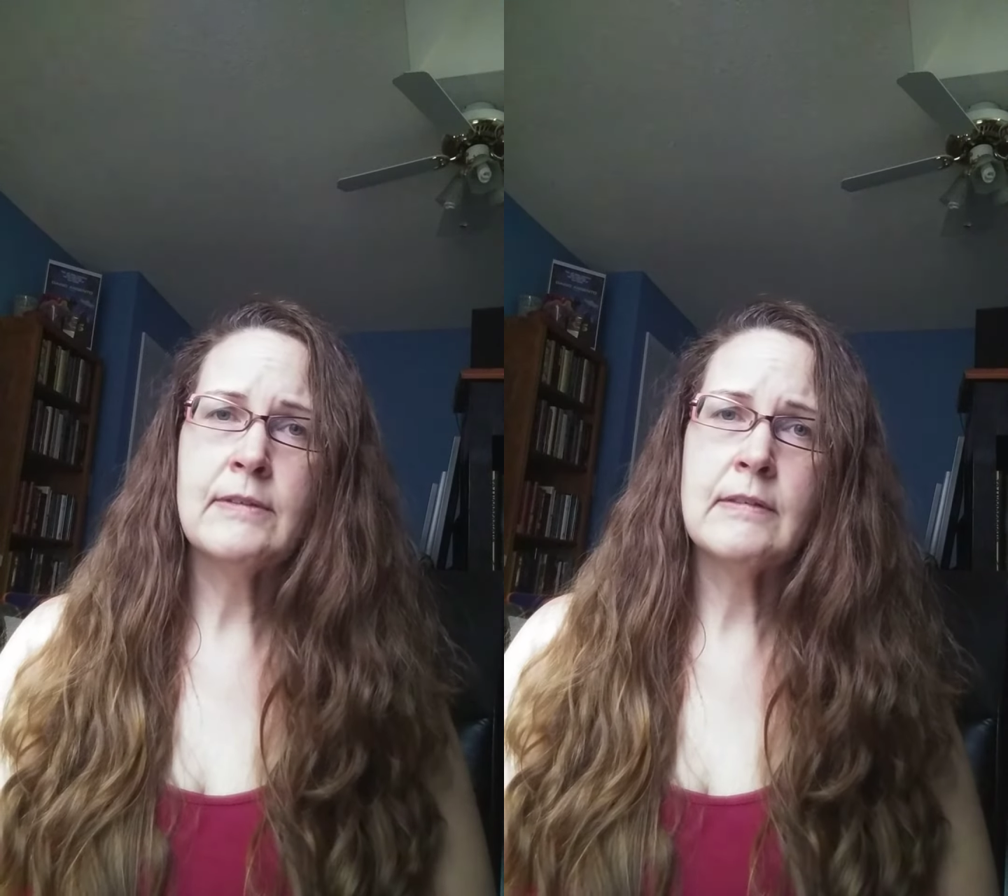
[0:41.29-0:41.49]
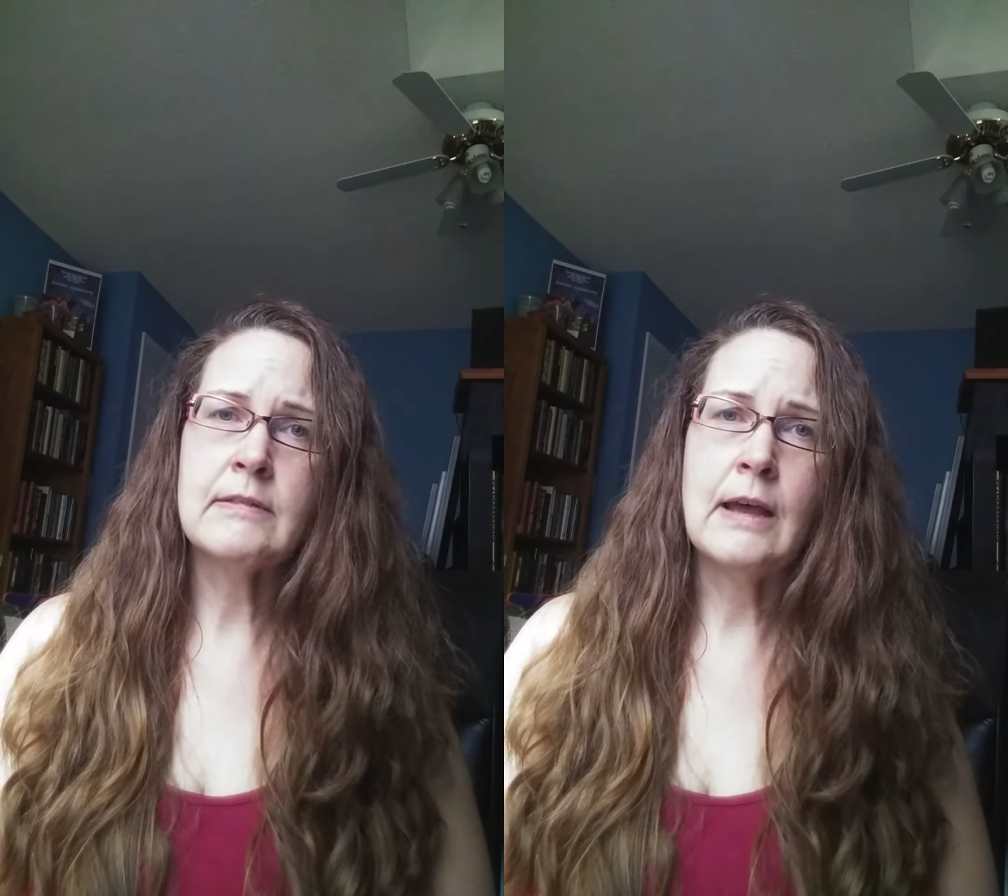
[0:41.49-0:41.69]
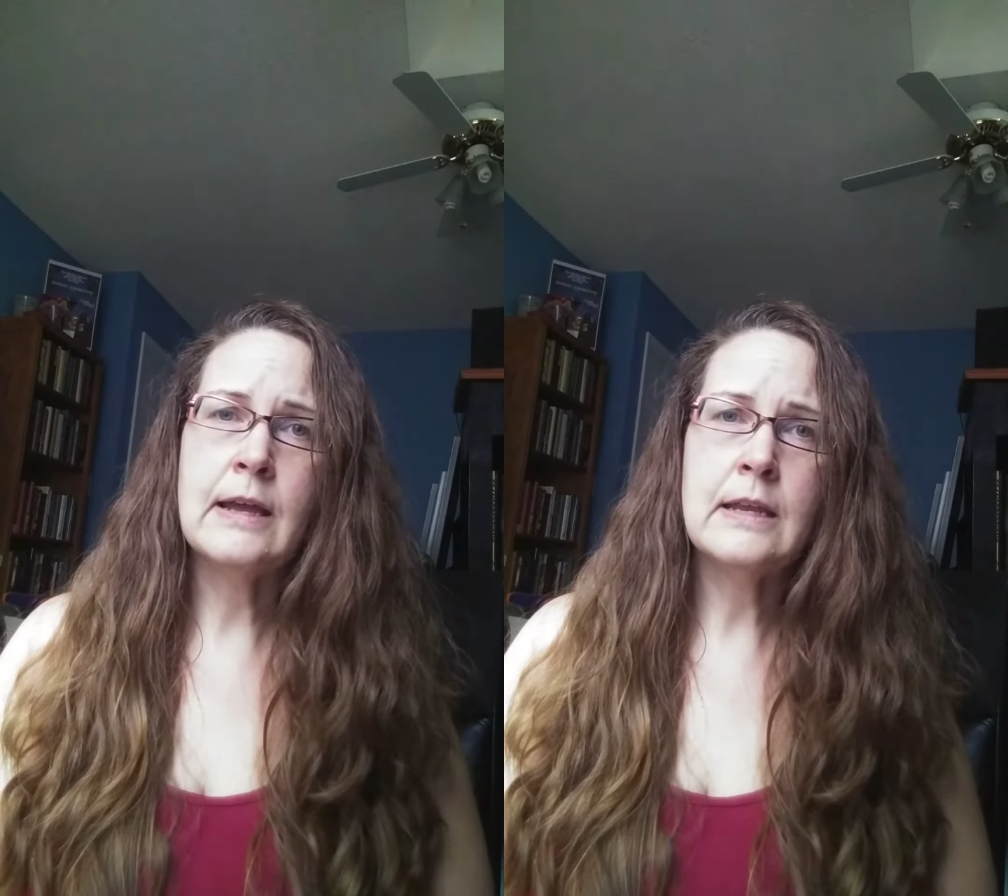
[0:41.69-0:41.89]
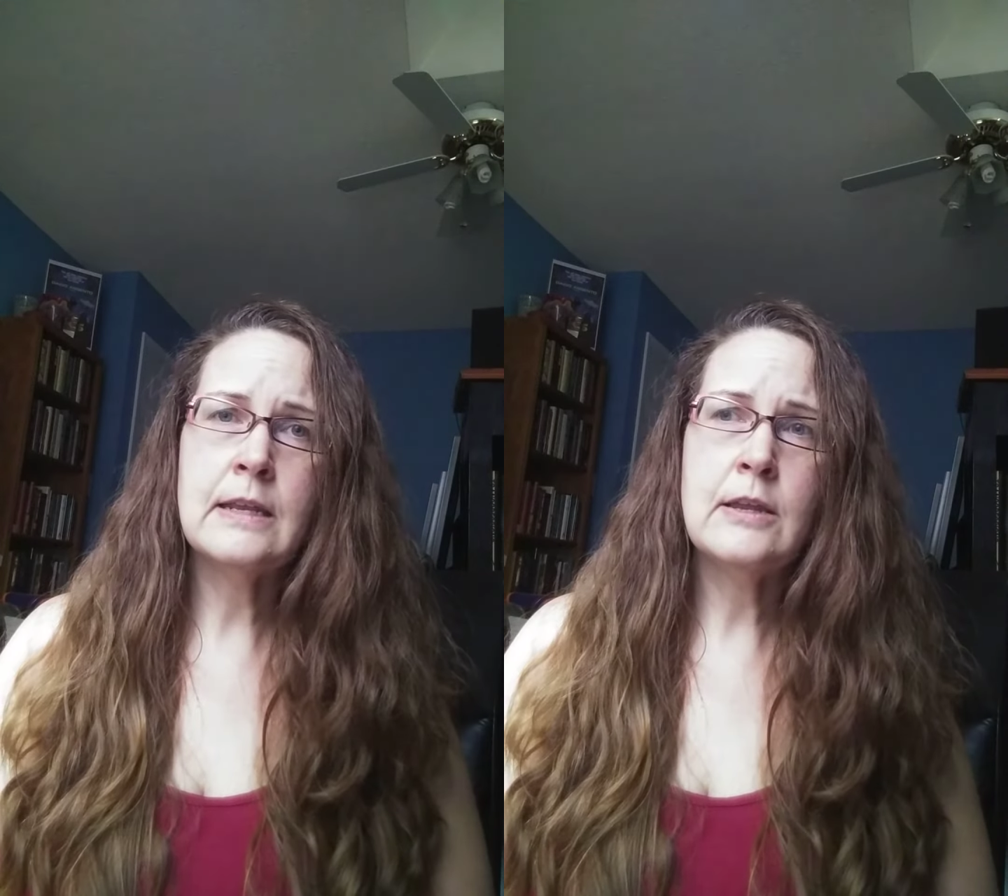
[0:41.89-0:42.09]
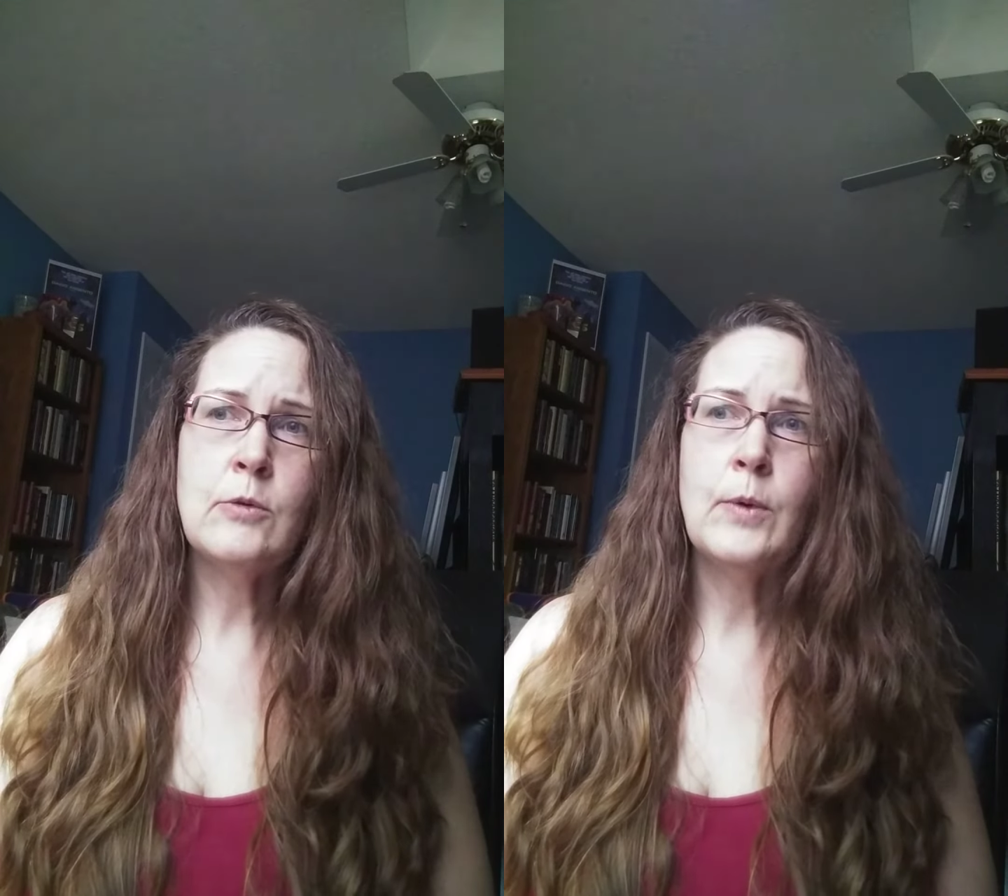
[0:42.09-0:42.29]

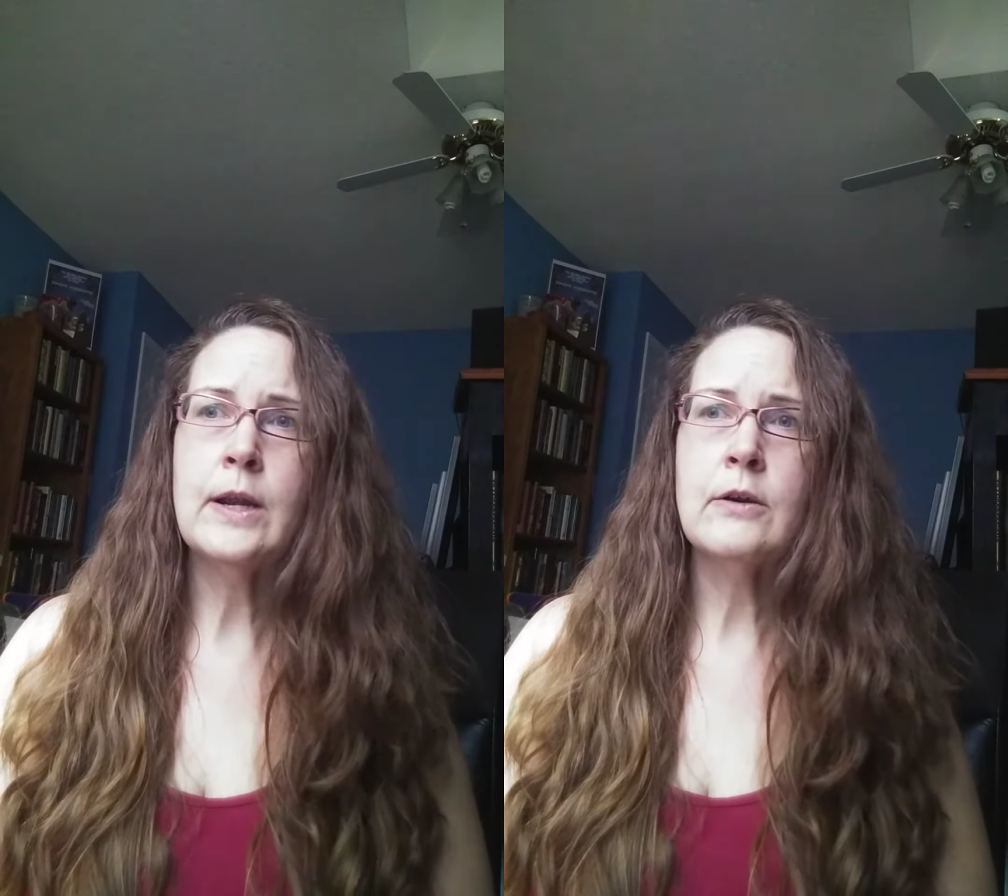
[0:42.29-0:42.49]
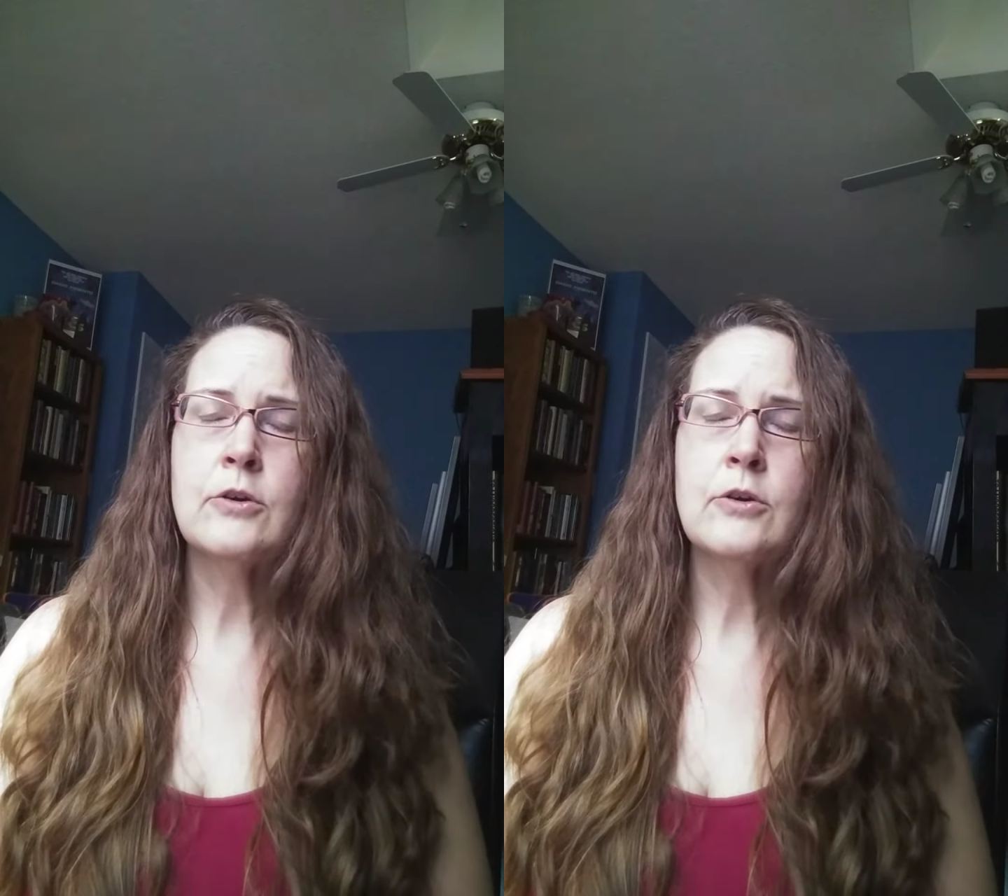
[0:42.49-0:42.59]
society where